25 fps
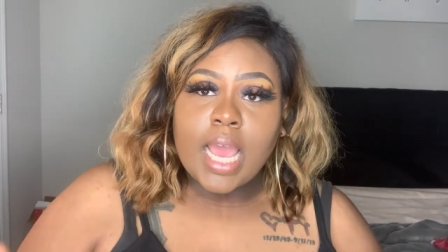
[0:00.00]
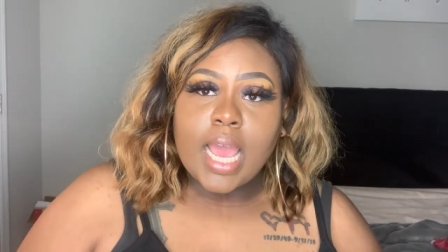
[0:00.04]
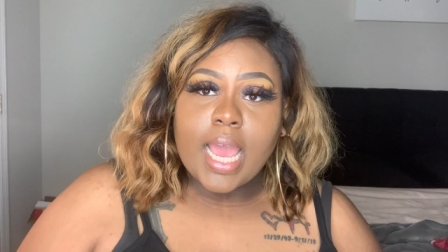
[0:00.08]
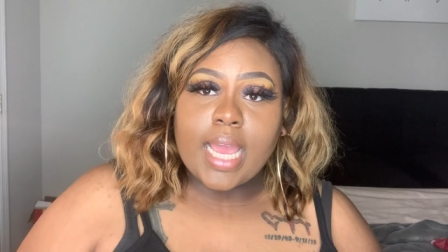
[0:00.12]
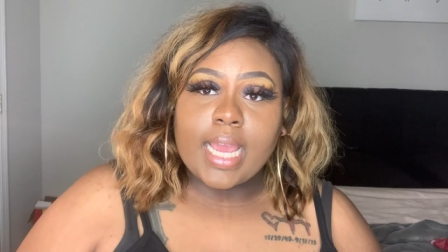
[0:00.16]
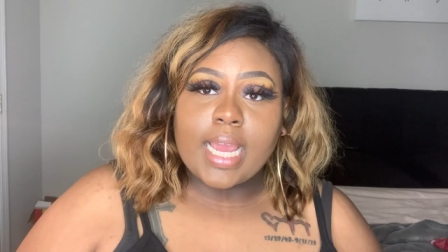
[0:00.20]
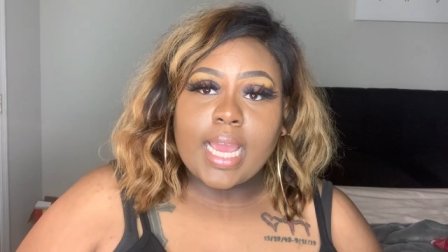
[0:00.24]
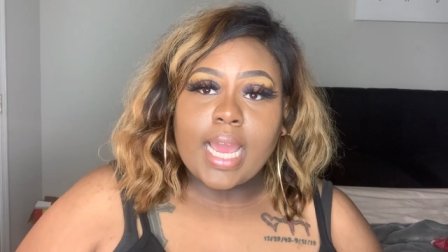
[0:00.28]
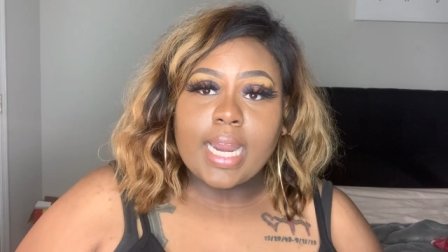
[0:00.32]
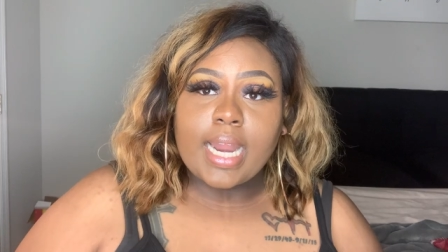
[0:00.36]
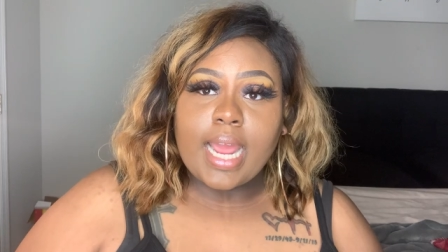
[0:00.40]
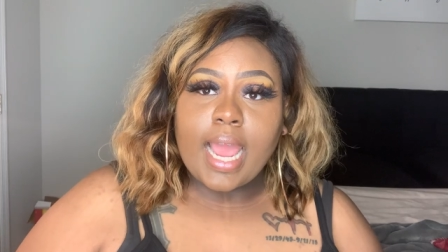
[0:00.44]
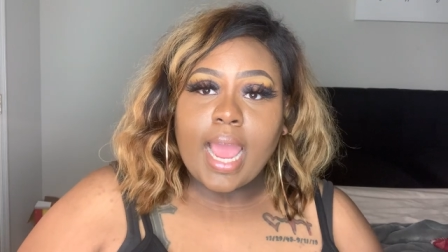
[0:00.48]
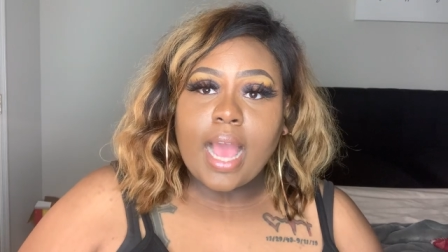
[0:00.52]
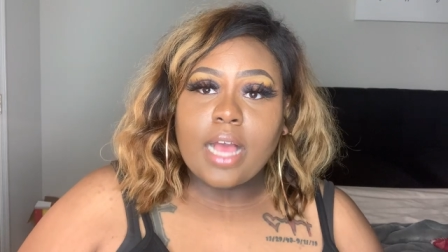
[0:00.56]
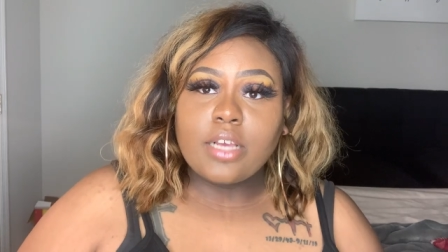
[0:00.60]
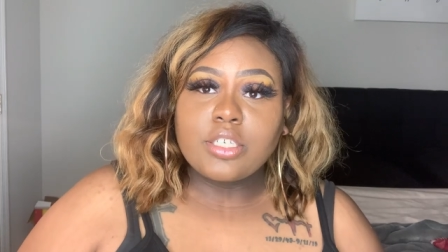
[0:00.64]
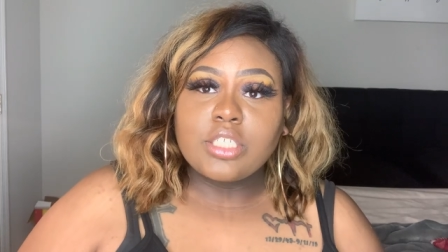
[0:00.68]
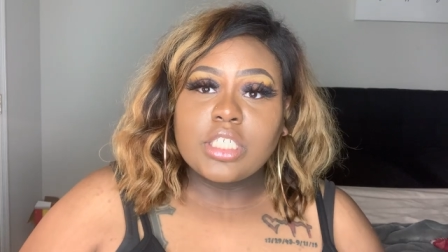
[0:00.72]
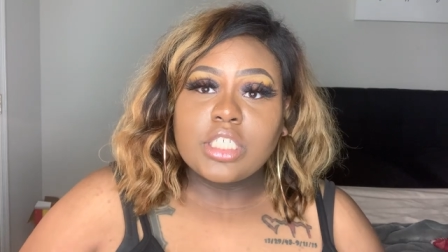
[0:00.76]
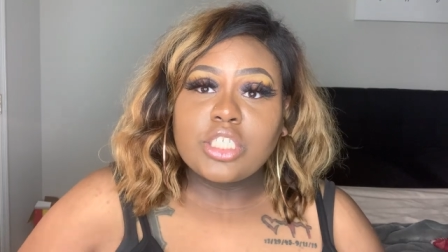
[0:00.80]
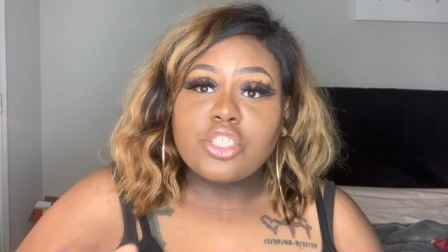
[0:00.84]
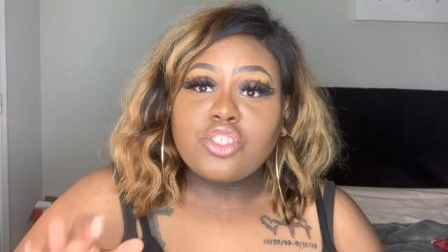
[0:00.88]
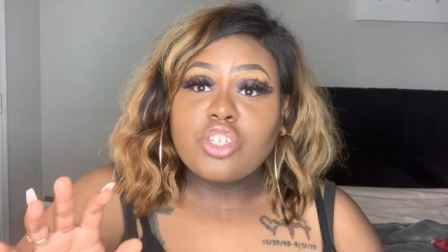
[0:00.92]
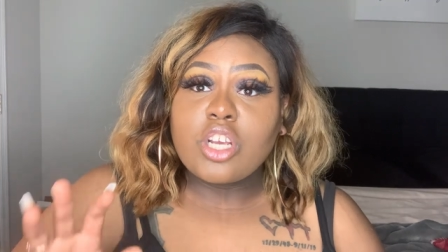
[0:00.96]
and kind of how
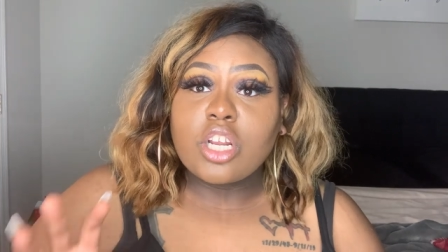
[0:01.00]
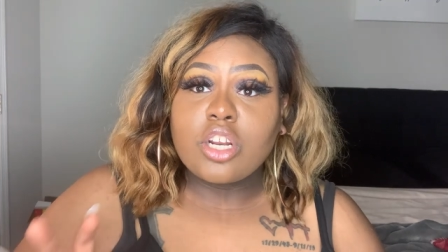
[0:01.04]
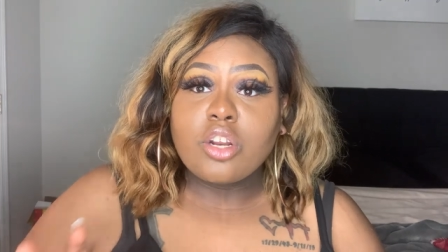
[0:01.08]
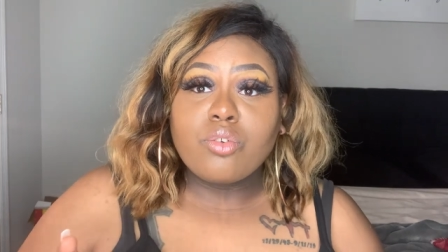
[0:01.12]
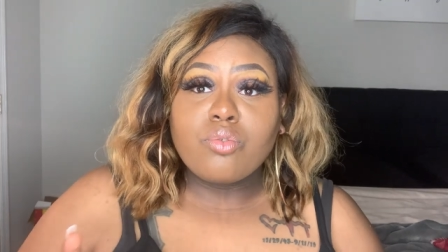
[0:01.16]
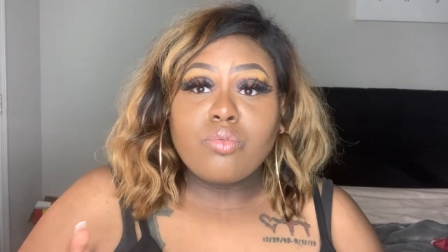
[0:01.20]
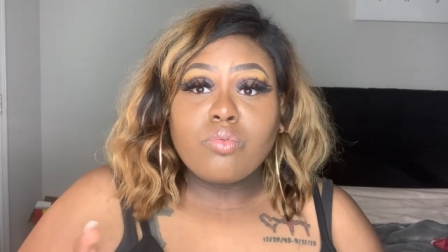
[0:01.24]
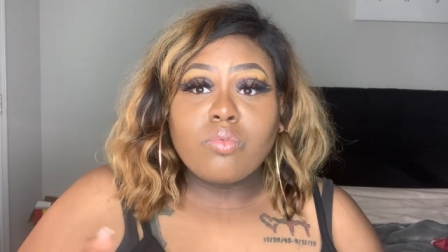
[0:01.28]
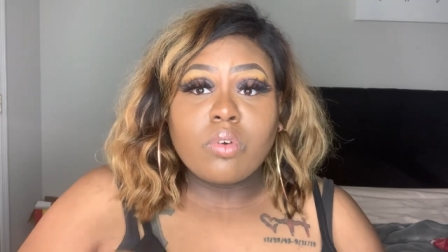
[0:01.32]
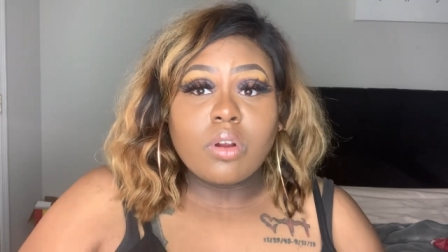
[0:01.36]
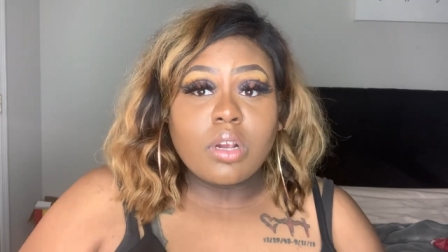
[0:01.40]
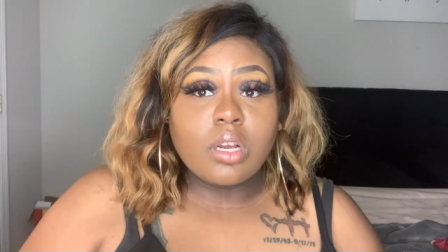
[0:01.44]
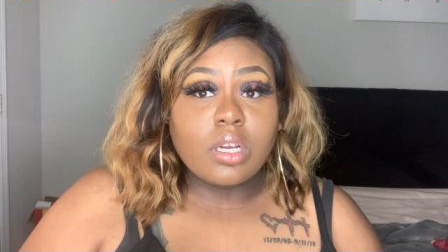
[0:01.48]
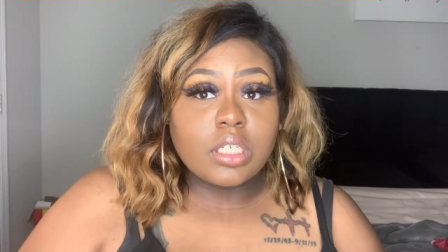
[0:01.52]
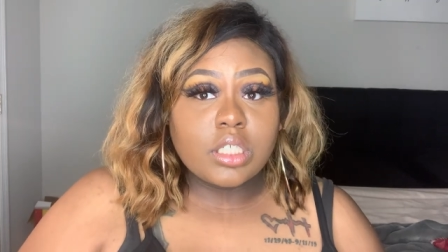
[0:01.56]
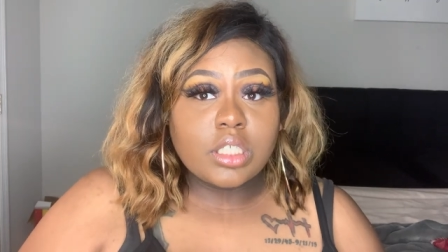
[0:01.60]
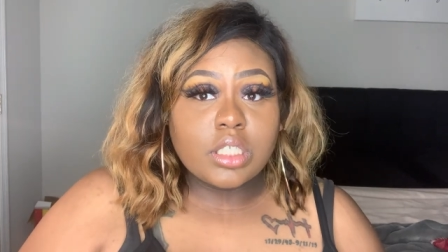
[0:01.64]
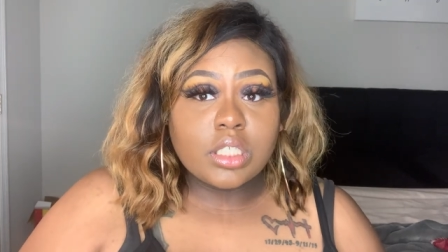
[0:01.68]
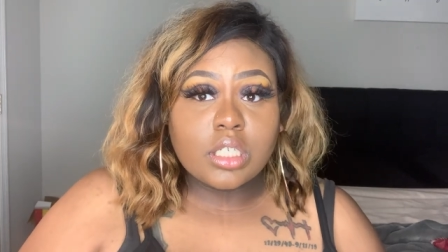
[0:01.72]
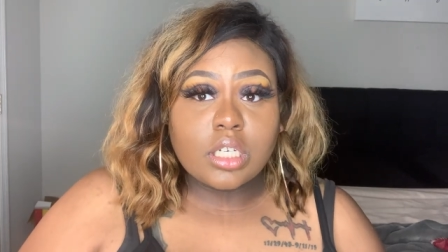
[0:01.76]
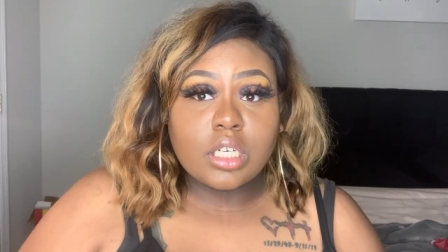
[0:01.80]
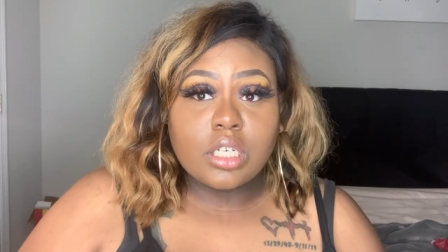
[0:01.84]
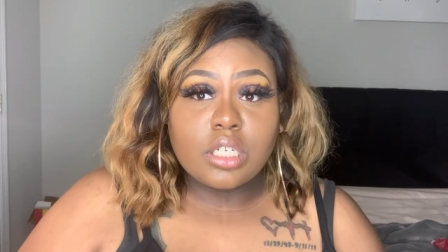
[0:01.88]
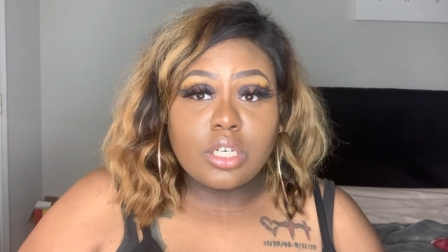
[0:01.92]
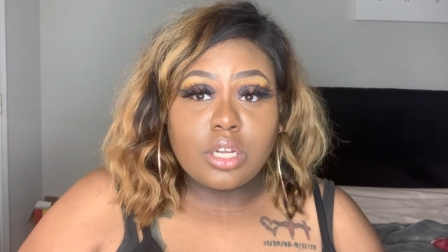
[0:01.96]
she's trying to
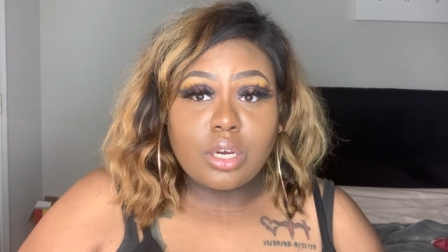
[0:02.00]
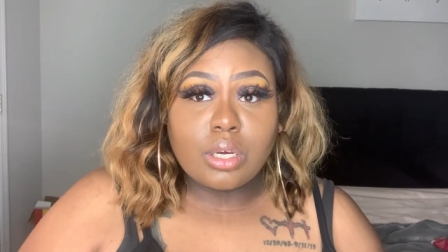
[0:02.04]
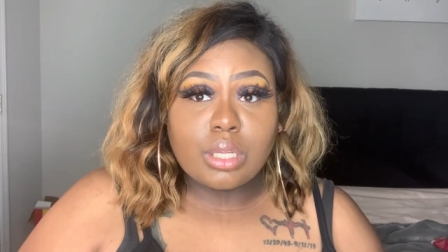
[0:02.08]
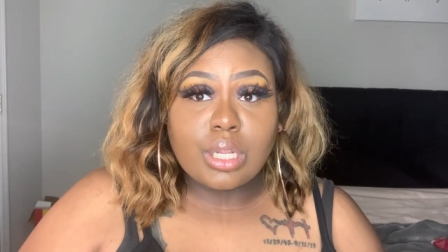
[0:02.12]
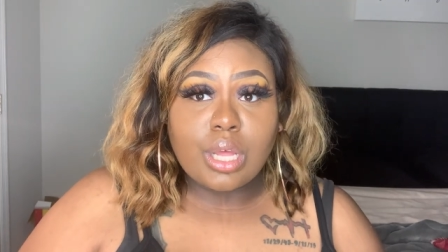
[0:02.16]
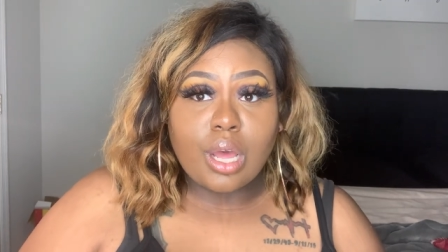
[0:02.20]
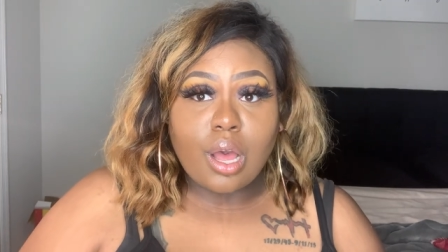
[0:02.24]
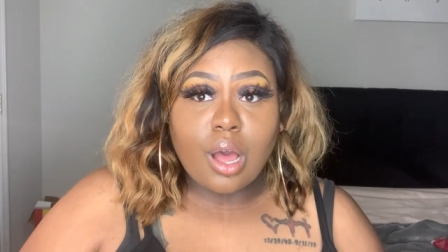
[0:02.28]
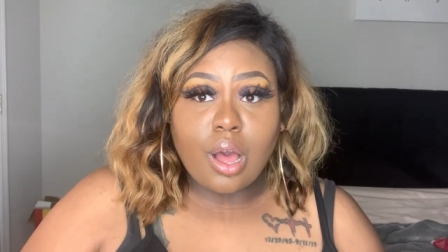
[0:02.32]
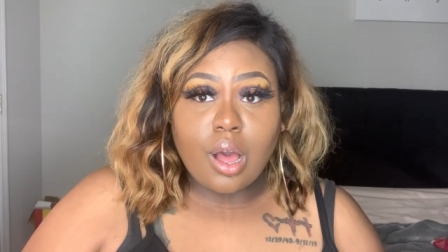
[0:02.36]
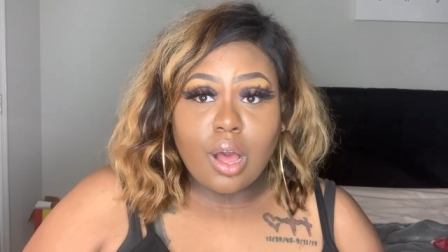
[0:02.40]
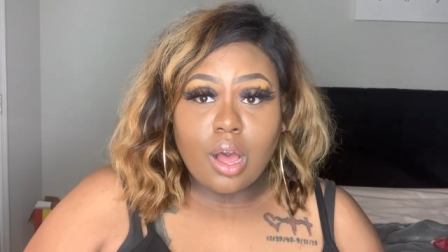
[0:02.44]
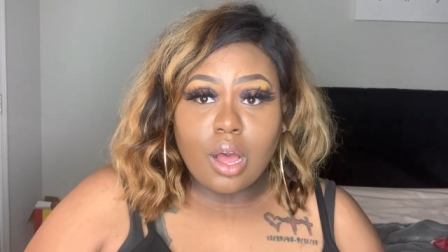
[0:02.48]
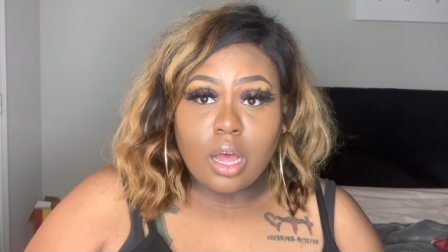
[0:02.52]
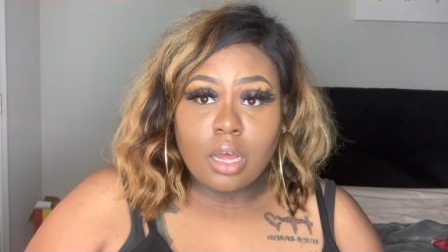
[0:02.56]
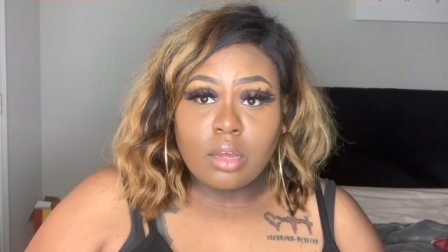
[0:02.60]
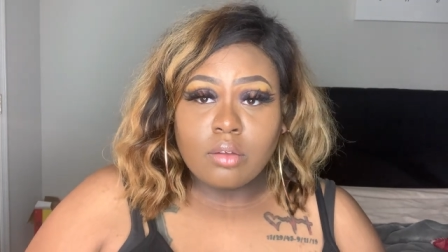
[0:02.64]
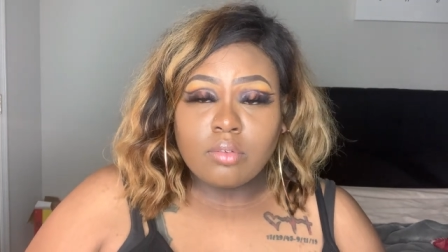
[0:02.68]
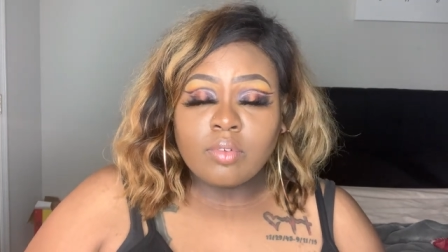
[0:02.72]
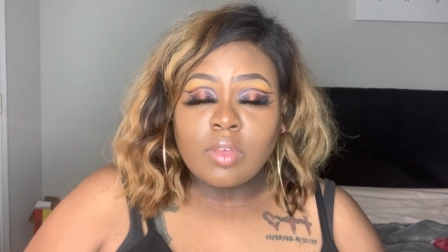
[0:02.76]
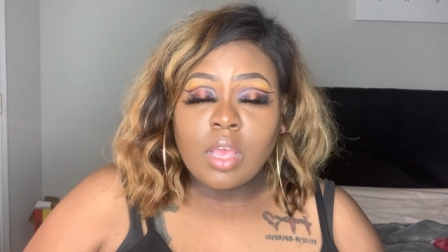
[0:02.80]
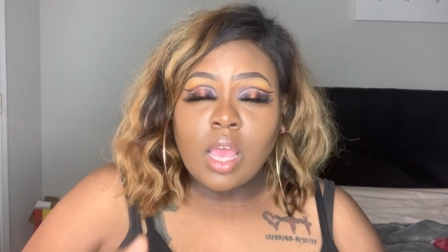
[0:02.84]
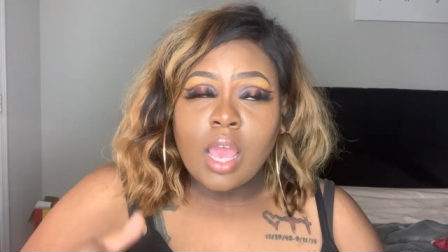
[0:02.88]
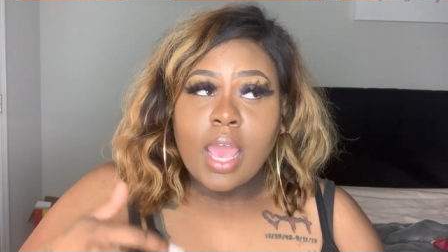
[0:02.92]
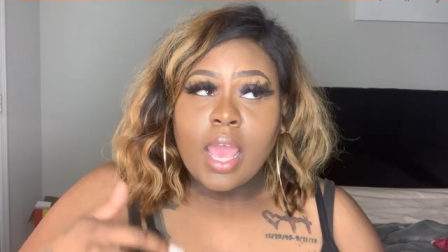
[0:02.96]
rush condola off